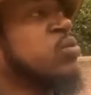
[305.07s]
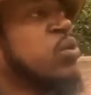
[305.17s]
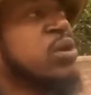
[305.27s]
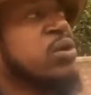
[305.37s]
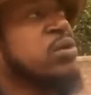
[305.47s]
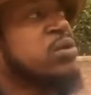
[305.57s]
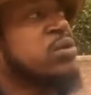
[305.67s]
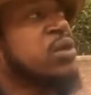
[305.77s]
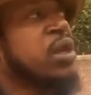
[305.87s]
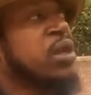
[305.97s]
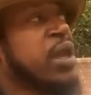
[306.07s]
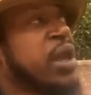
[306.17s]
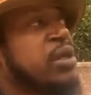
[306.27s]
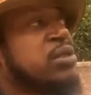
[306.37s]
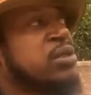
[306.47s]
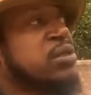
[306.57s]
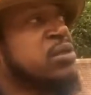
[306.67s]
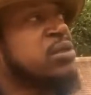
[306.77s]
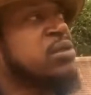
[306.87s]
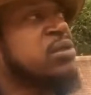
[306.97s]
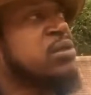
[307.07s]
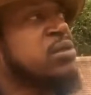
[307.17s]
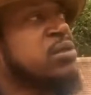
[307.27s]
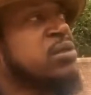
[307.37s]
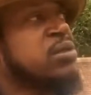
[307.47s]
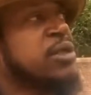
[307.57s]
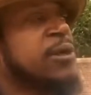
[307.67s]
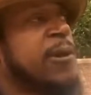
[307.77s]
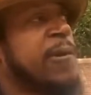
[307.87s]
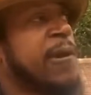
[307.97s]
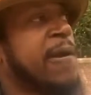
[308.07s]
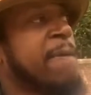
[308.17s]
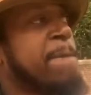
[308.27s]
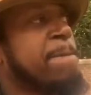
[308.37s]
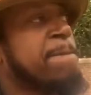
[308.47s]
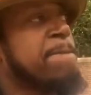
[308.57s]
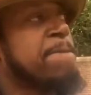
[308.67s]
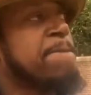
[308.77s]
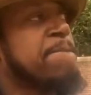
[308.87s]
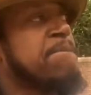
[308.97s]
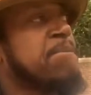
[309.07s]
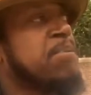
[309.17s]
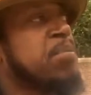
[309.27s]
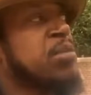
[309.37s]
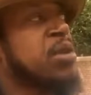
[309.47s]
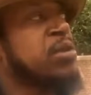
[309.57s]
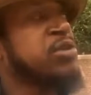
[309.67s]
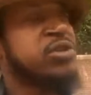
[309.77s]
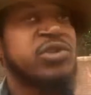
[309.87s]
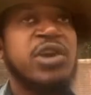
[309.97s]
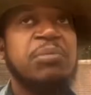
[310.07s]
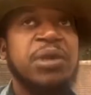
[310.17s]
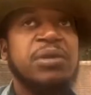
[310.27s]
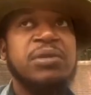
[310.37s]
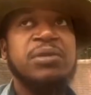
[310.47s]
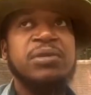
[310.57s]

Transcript: words and actions, you know, um, determine